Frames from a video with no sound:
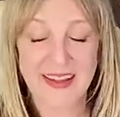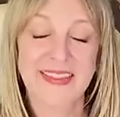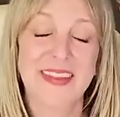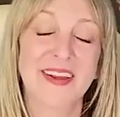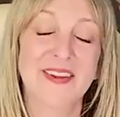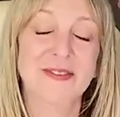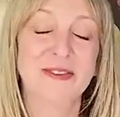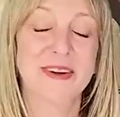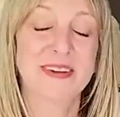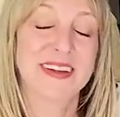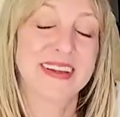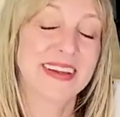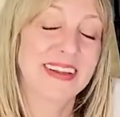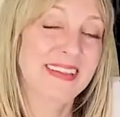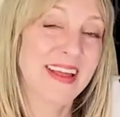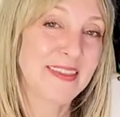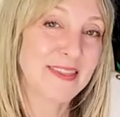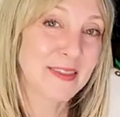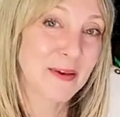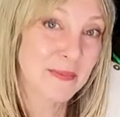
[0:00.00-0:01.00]
thanks for
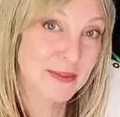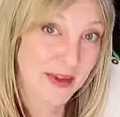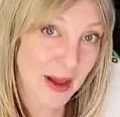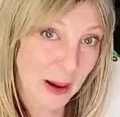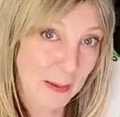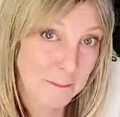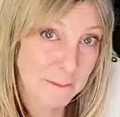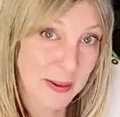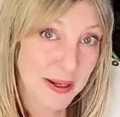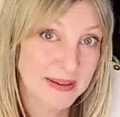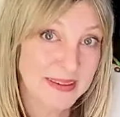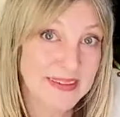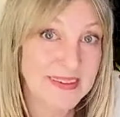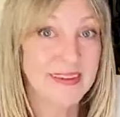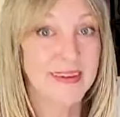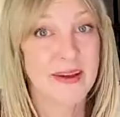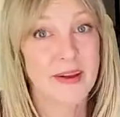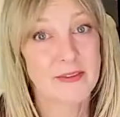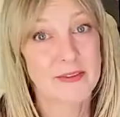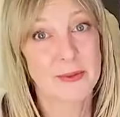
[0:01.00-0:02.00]
clicking that thumbs up
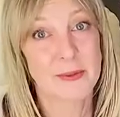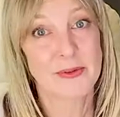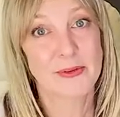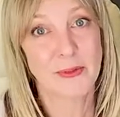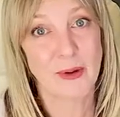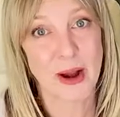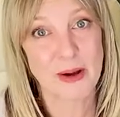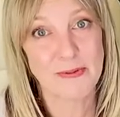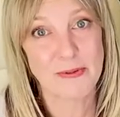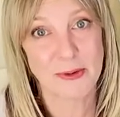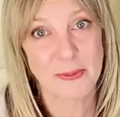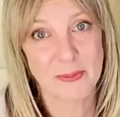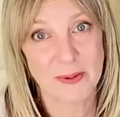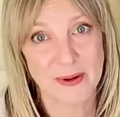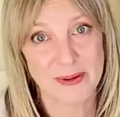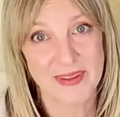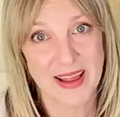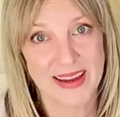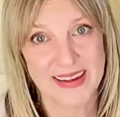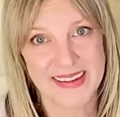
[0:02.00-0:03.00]
button. Subscribe for
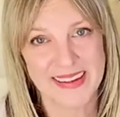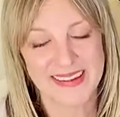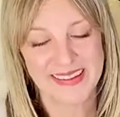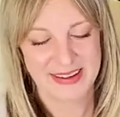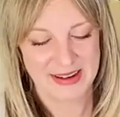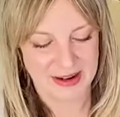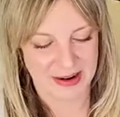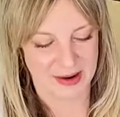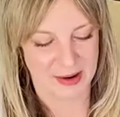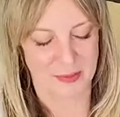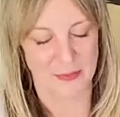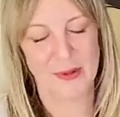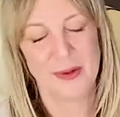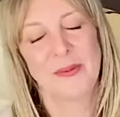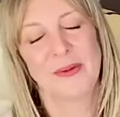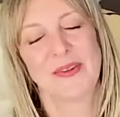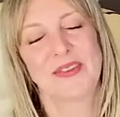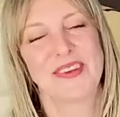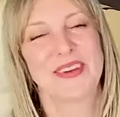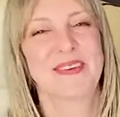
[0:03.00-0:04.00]
more like it. We
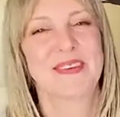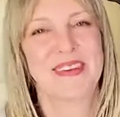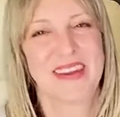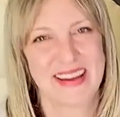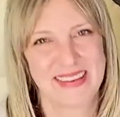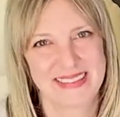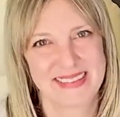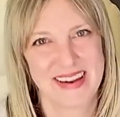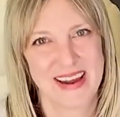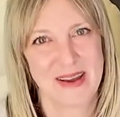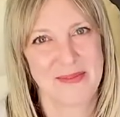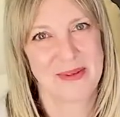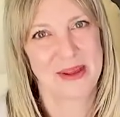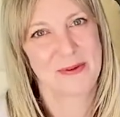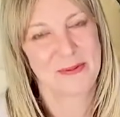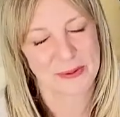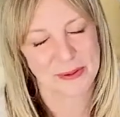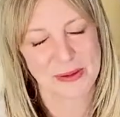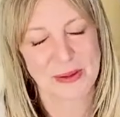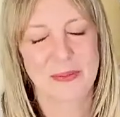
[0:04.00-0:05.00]
will see you next time
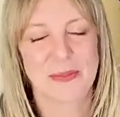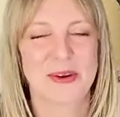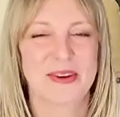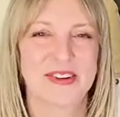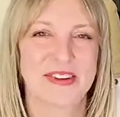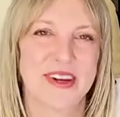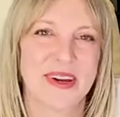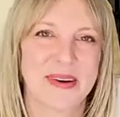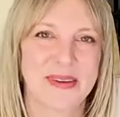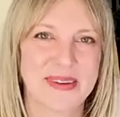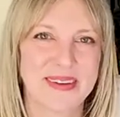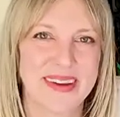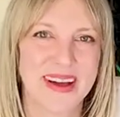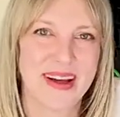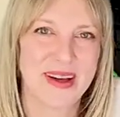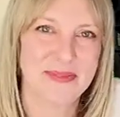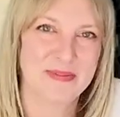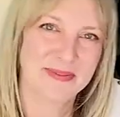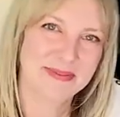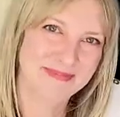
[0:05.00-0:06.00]
and really appreciate your
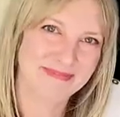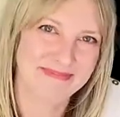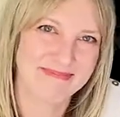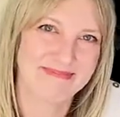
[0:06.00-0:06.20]
time.